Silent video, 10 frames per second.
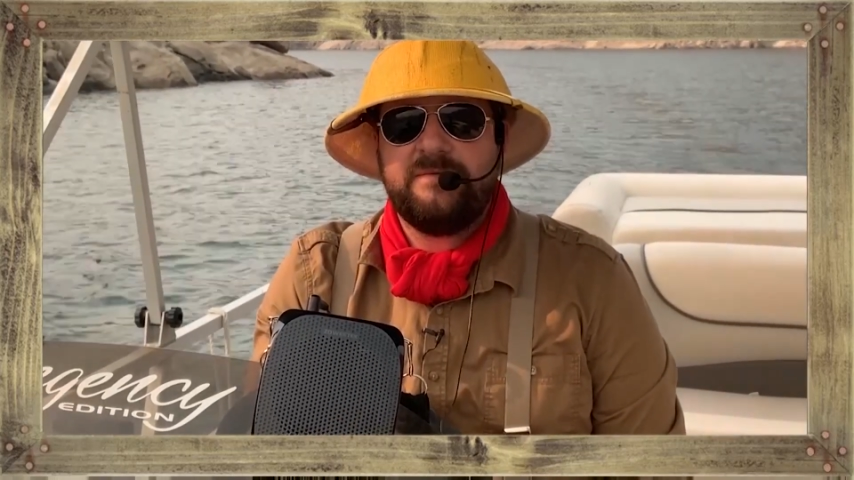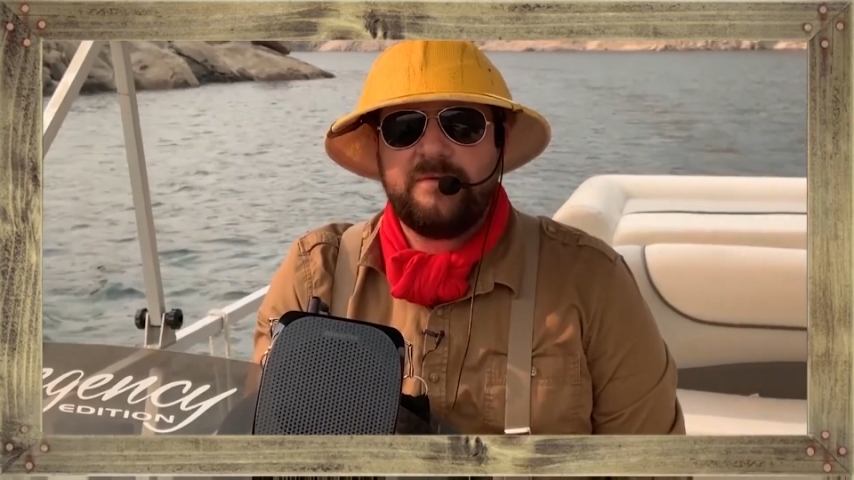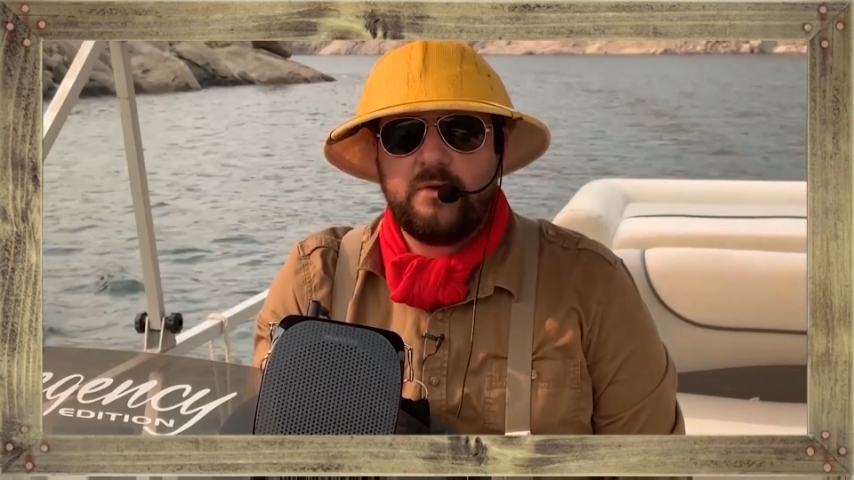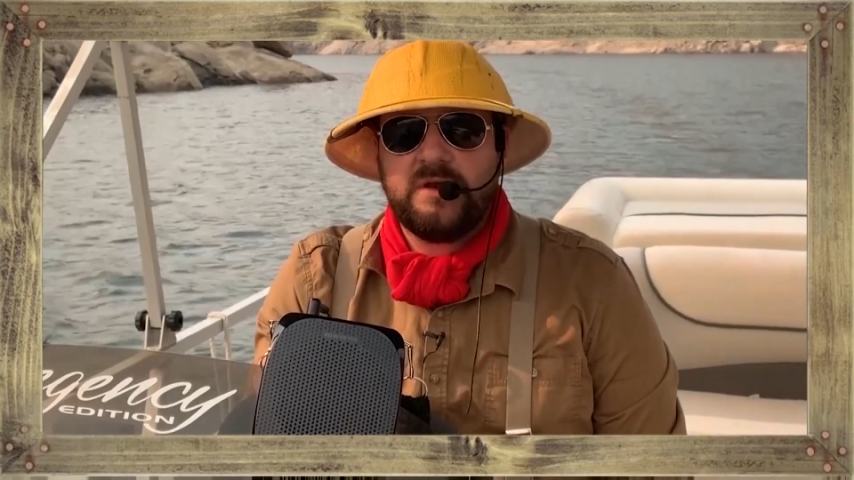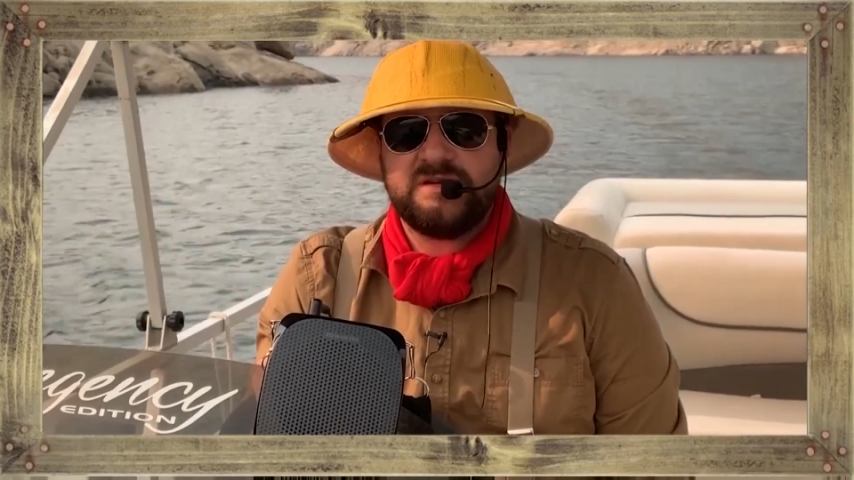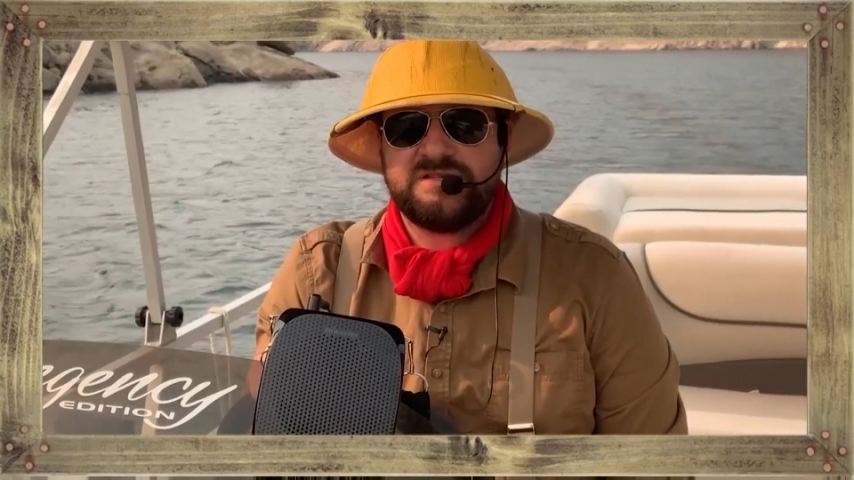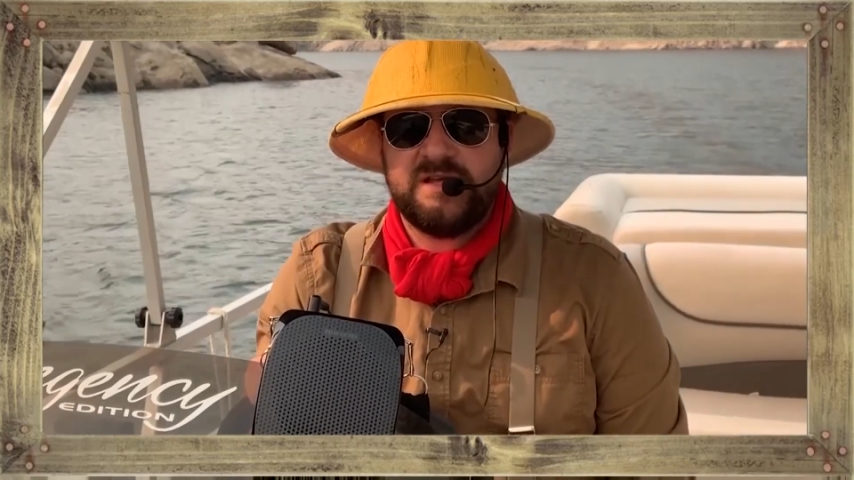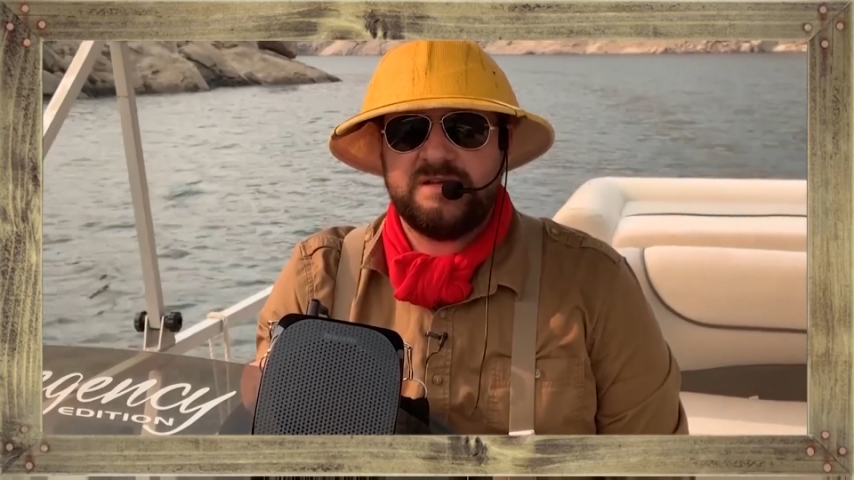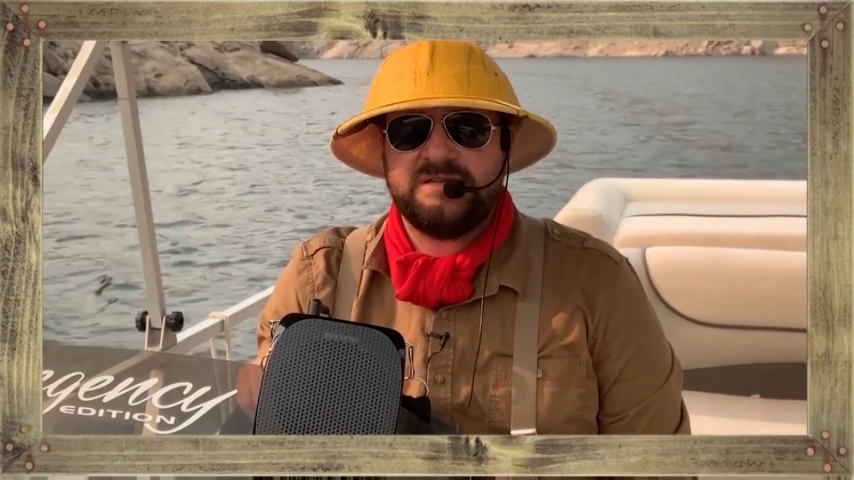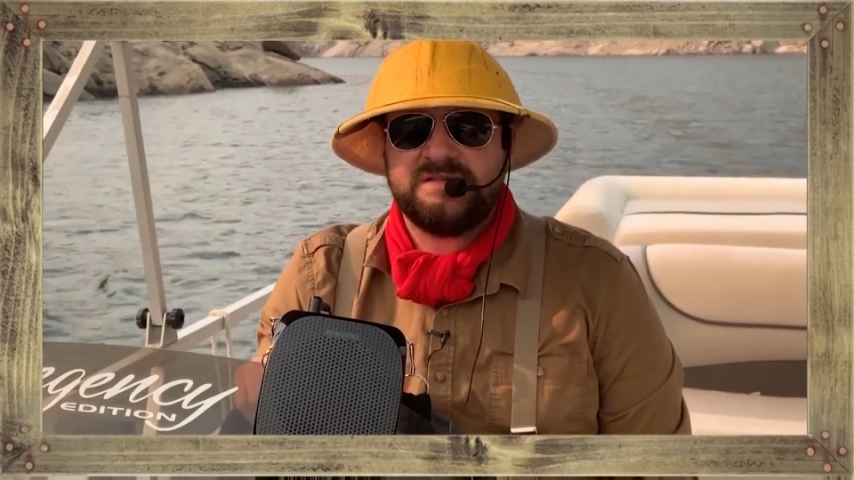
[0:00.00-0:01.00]
foolish
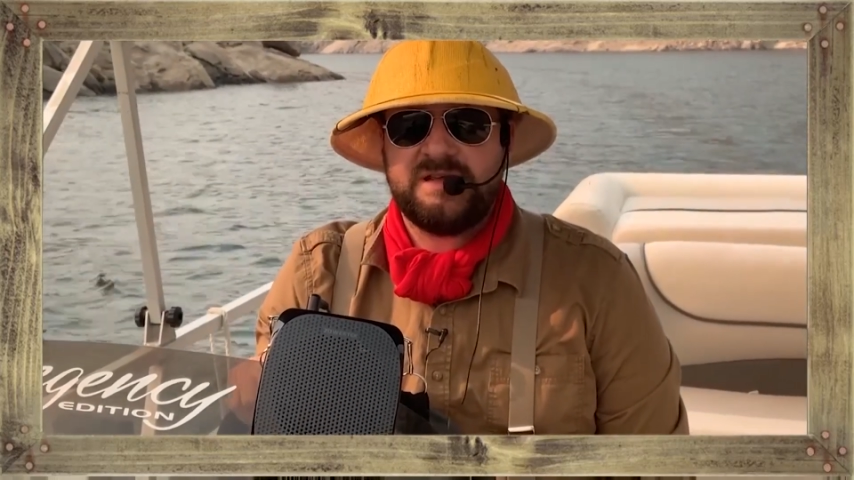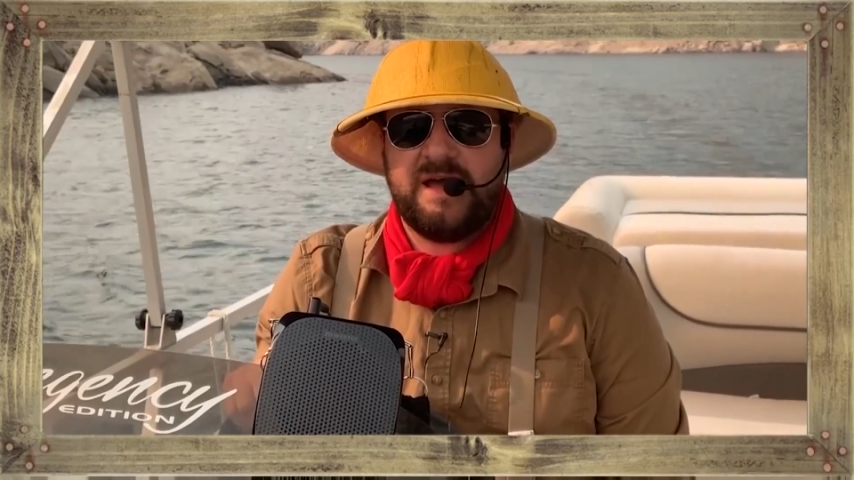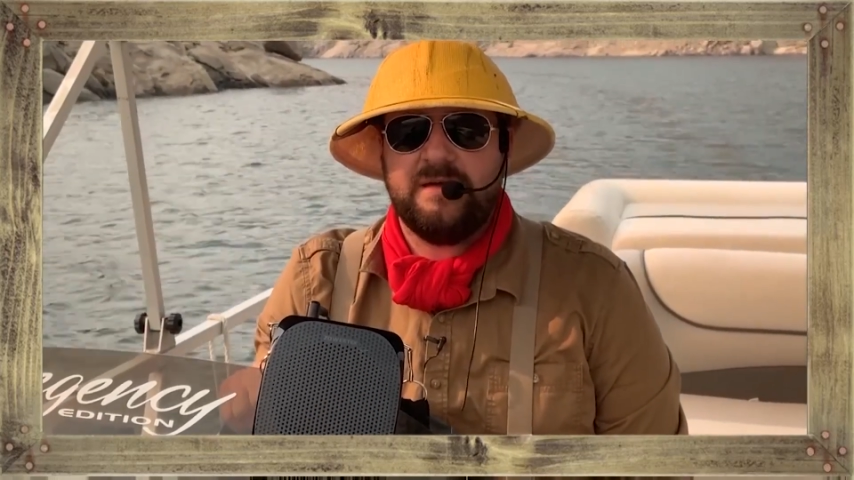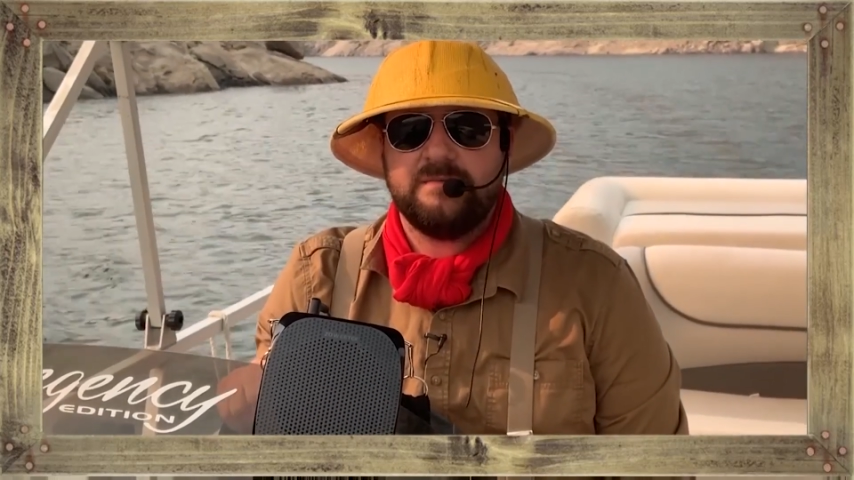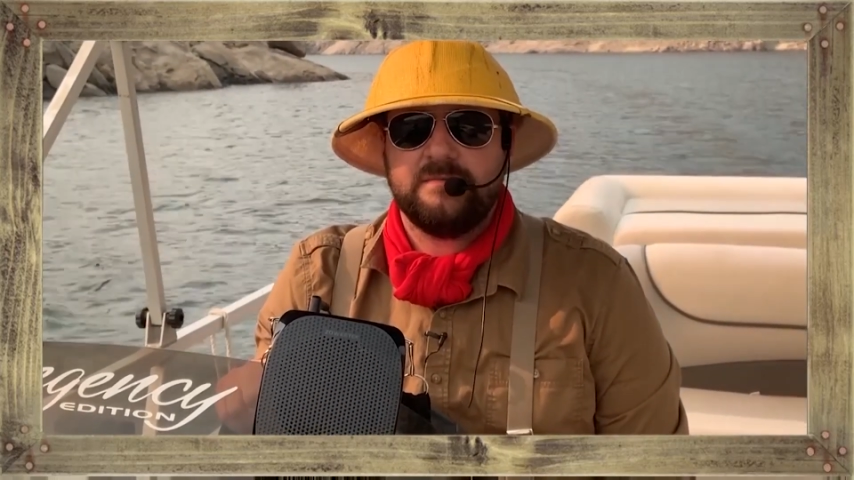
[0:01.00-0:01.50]
thing to say.